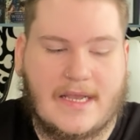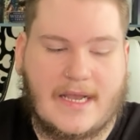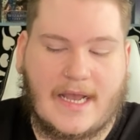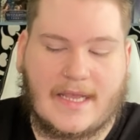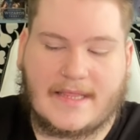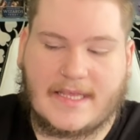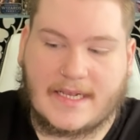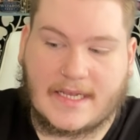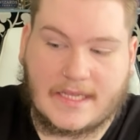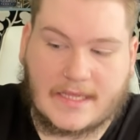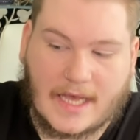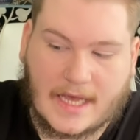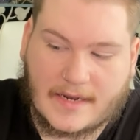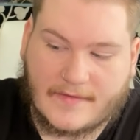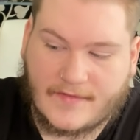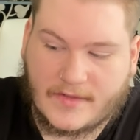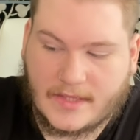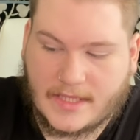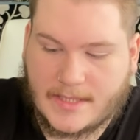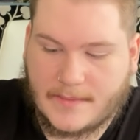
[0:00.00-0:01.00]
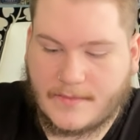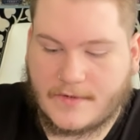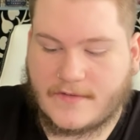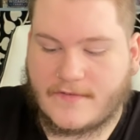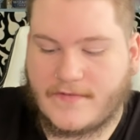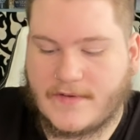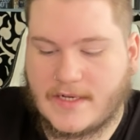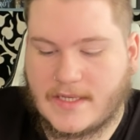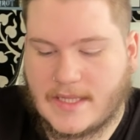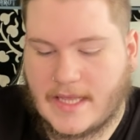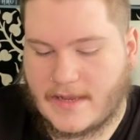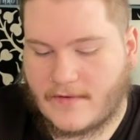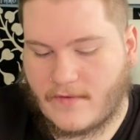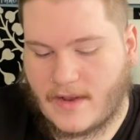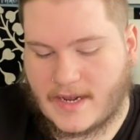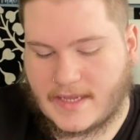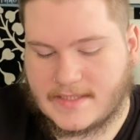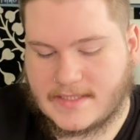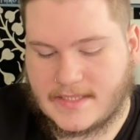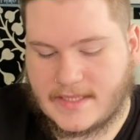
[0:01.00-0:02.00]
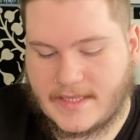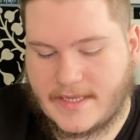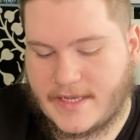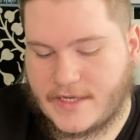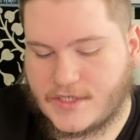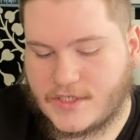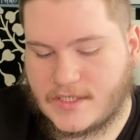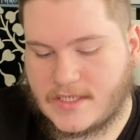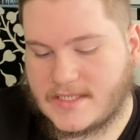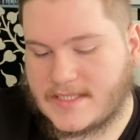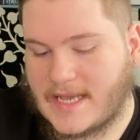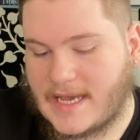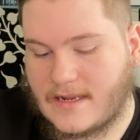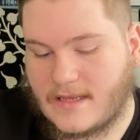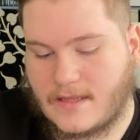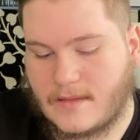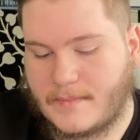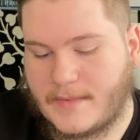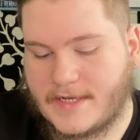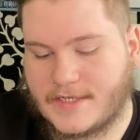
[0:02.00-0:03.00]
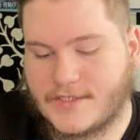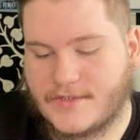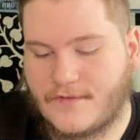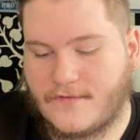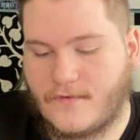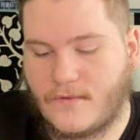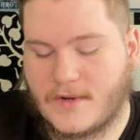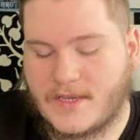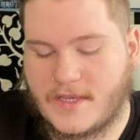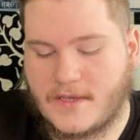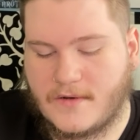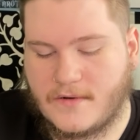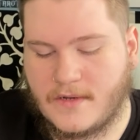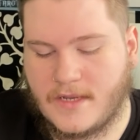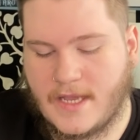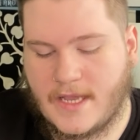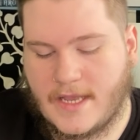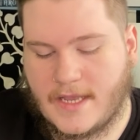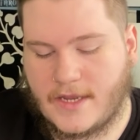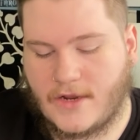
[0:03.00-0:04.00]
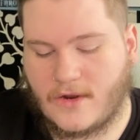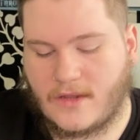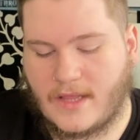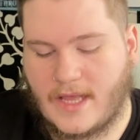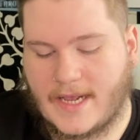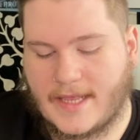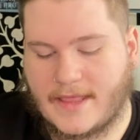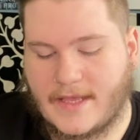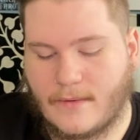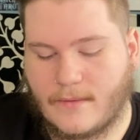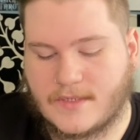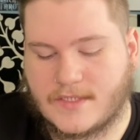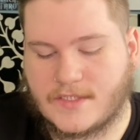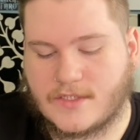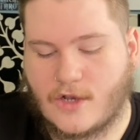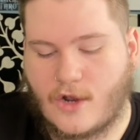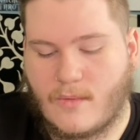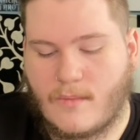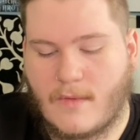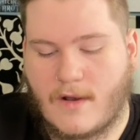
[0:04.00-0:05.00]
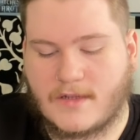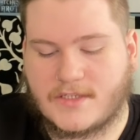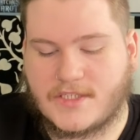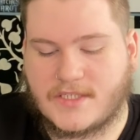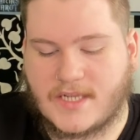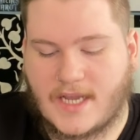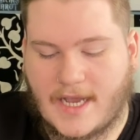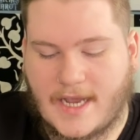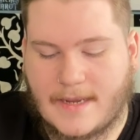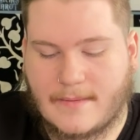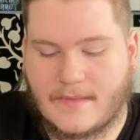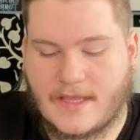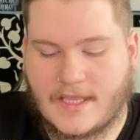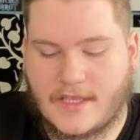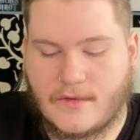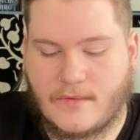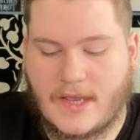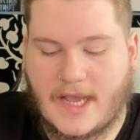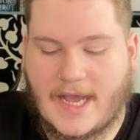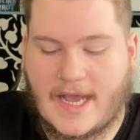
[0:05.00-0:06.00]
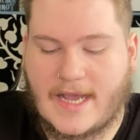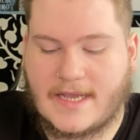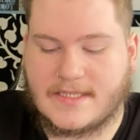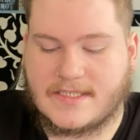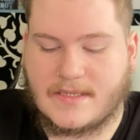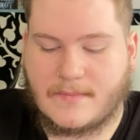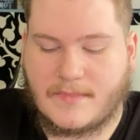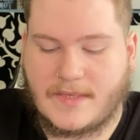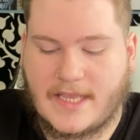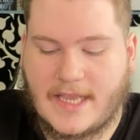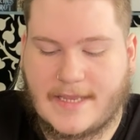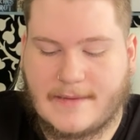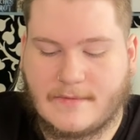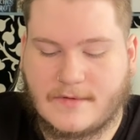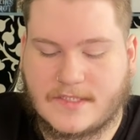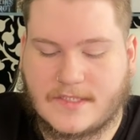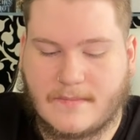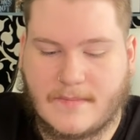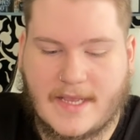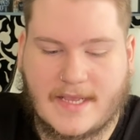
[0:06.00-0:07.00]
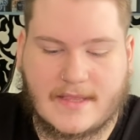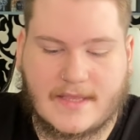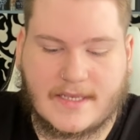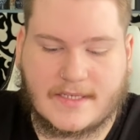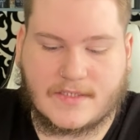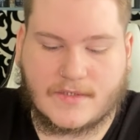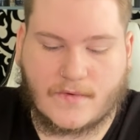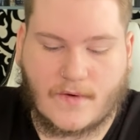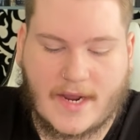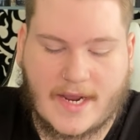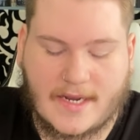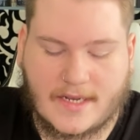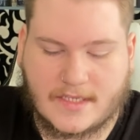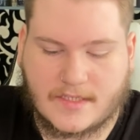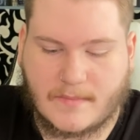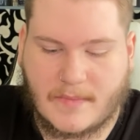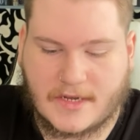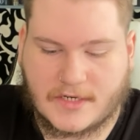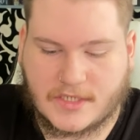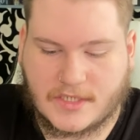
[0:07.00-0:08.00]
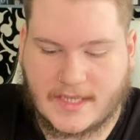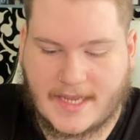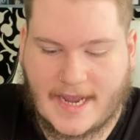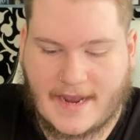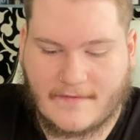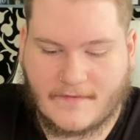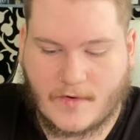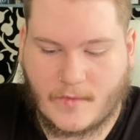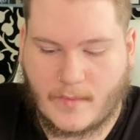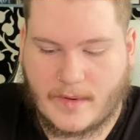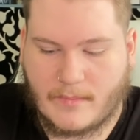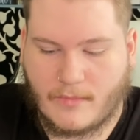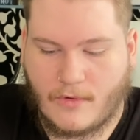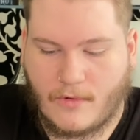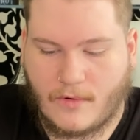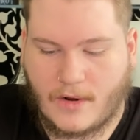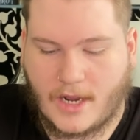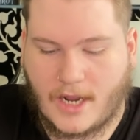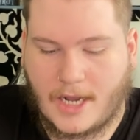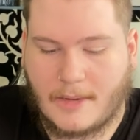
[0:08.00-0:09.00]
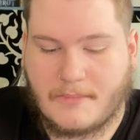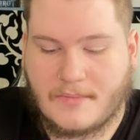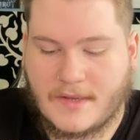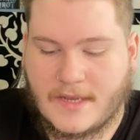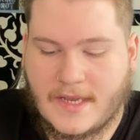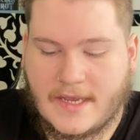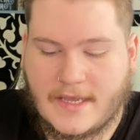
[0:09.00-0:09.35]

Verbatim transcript: I think a lot of you Libras feel like reconciliation is out of the picture for you. You're like, there was so much time that you had to be able to make things right, especially after we broke up.